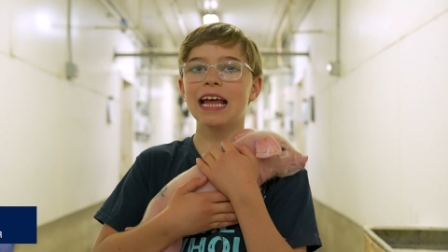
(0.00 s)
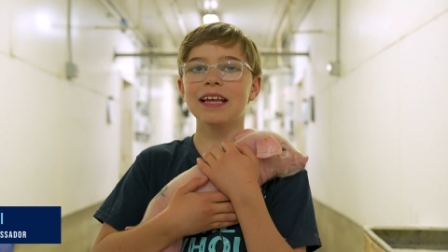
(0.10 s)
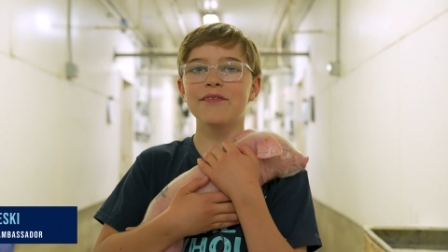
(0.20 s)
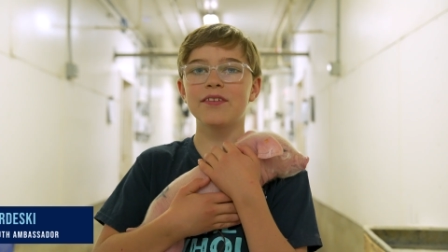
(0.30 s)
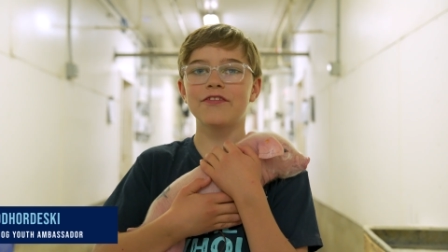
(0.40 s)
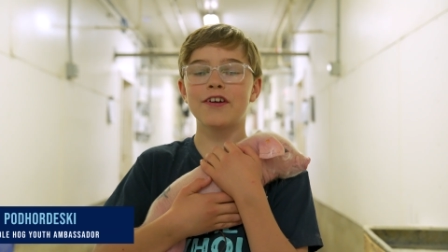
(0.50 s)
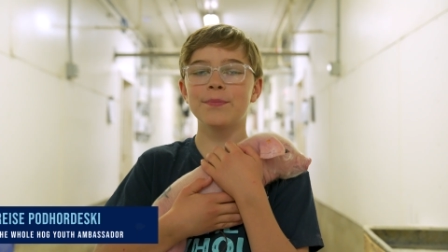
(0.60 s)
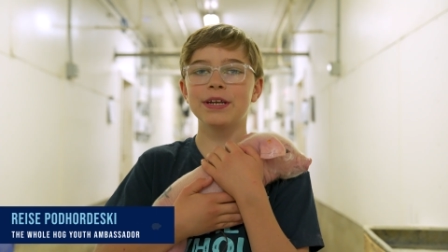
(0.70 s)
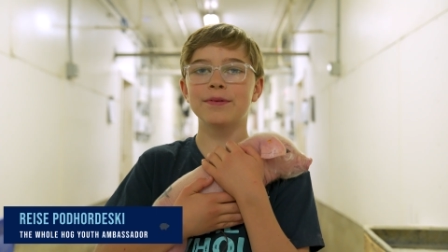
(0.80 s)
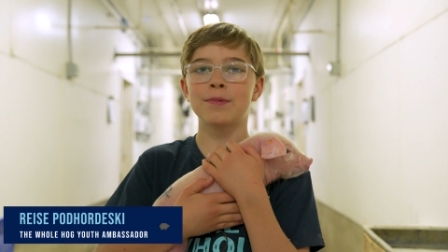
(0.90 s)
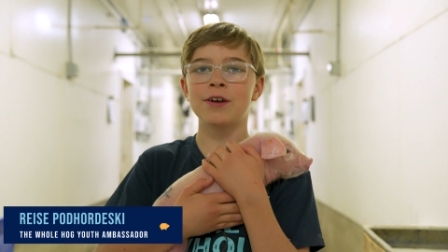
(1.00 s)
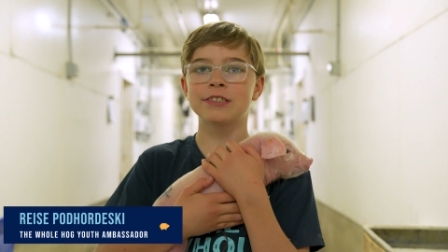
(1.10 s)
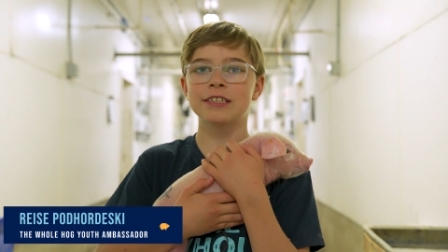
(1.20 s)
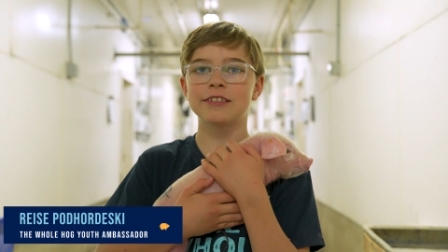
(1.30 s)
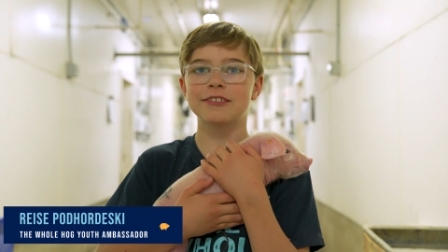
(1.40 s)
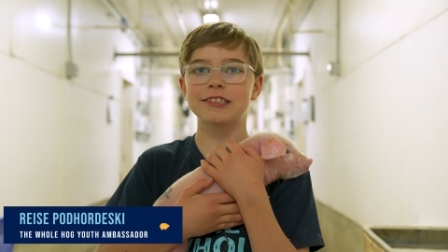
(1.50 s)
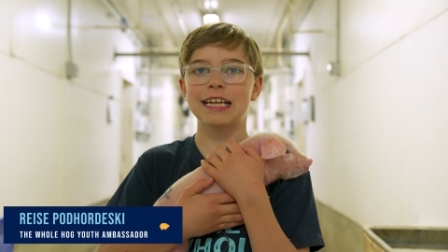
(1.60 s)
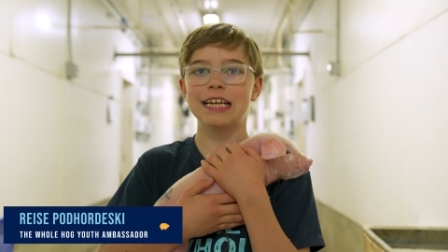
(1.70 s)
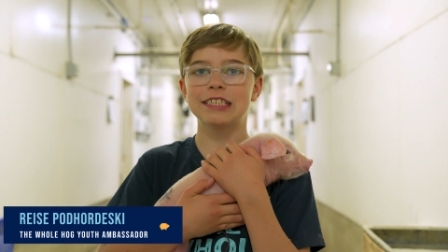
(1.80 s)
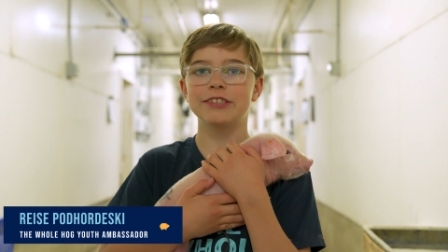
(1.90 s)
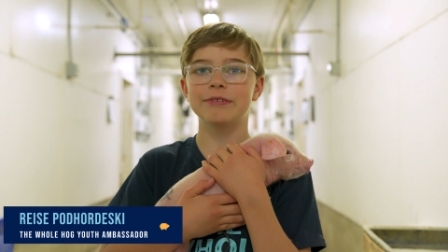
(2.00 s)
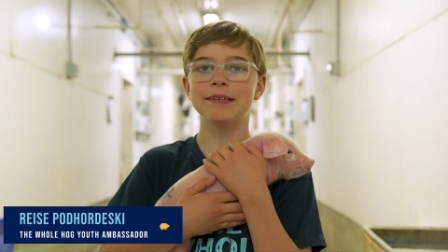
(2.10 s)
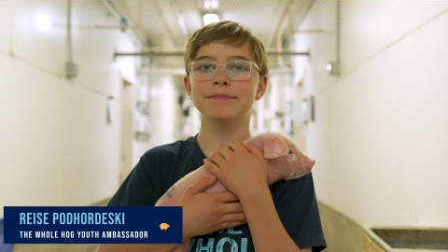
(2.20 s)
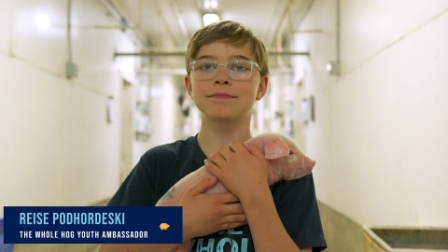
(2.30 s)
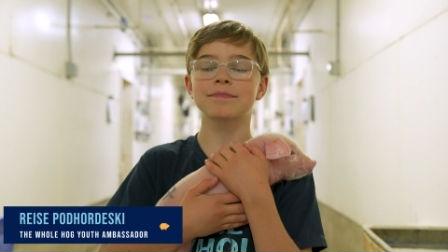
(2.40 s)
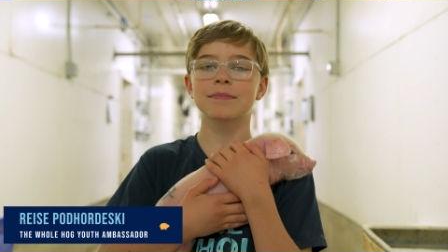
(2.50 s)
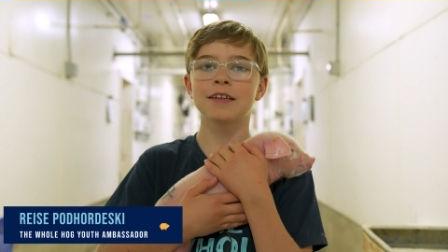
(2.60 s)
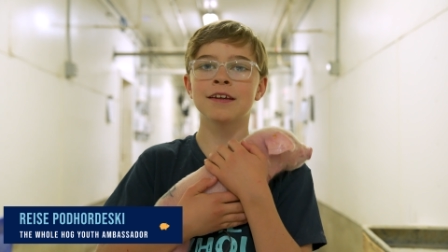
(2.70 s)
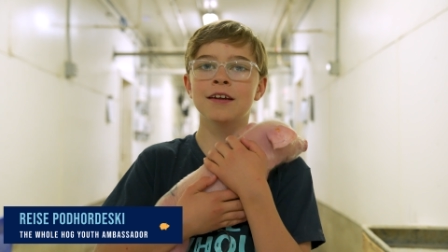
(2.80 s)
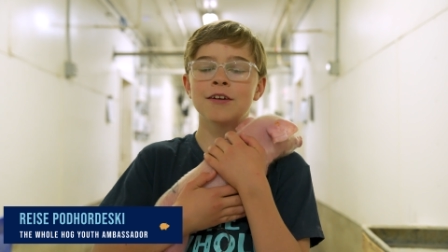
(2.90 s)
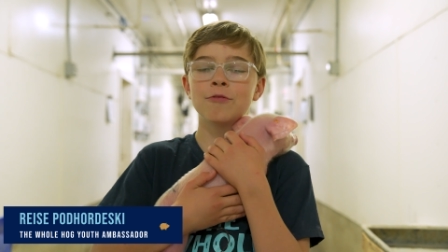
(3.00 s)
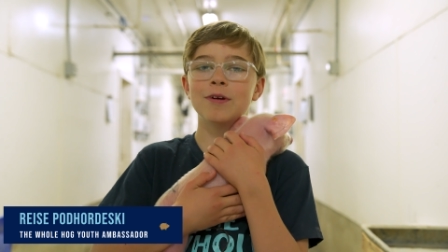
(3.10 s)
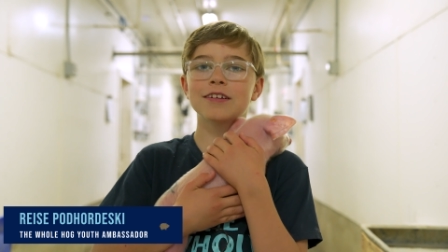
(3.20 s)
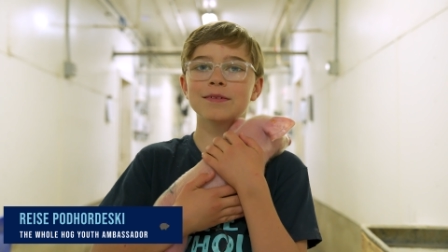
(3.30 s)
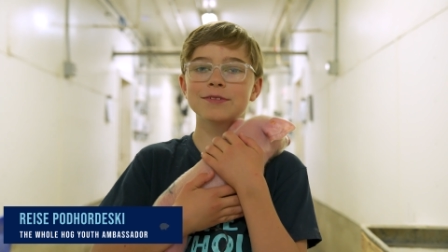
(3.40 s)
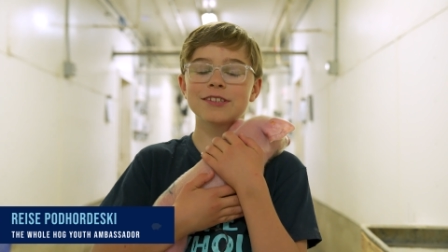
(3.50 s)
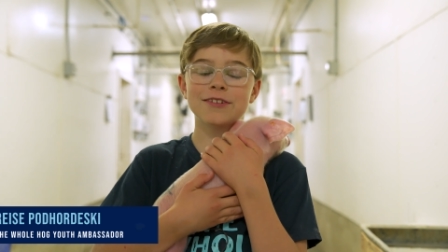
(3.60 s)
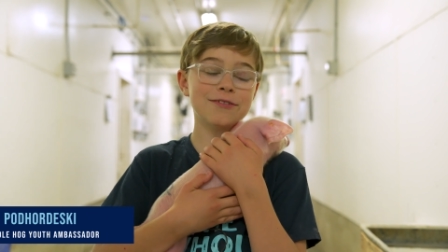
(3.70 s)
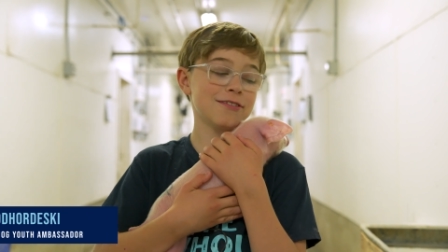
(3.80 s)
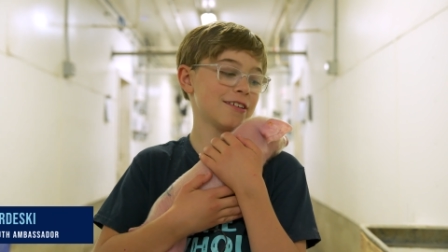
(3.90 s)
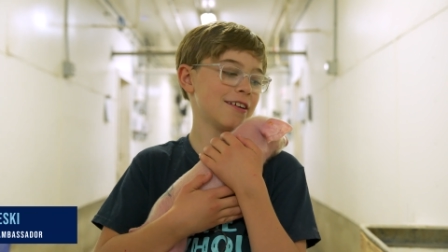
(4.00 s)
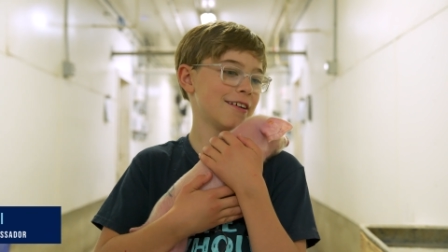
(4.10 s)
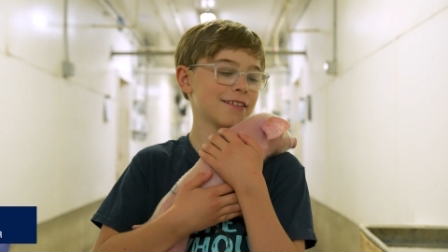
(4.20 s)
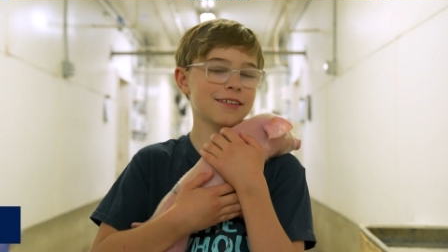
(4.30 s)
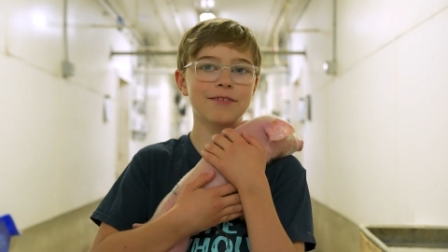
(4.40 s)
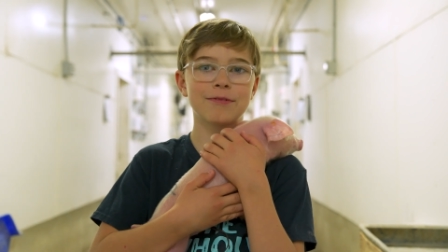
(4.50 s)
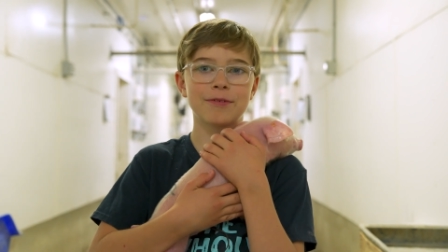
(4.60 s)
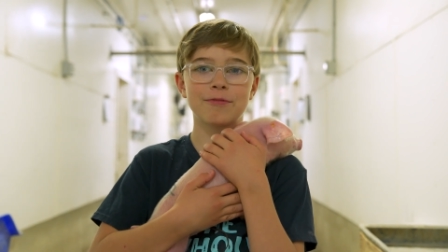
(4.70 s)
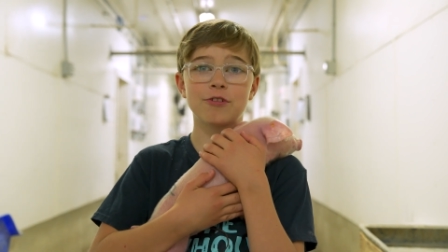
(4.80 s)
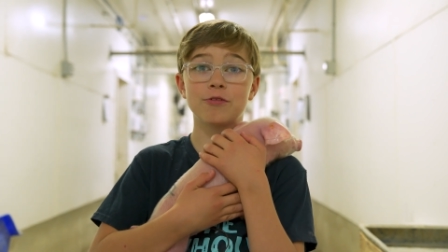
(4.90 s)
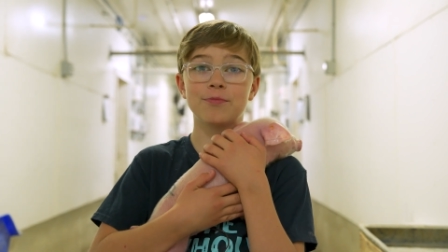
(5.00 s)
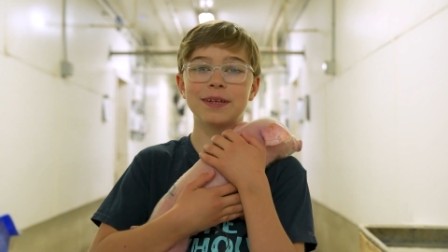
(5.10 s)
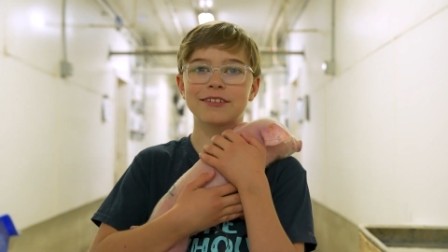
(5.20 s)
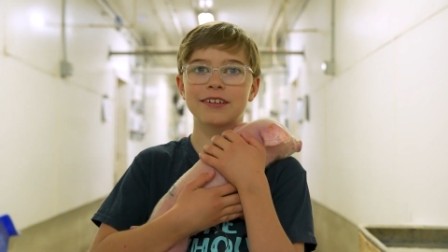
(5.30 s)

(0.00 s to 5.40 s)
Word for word: I live on a farm near Marsden, Saskatchewan. Welcome to the Whole Hog, mm. where we'll be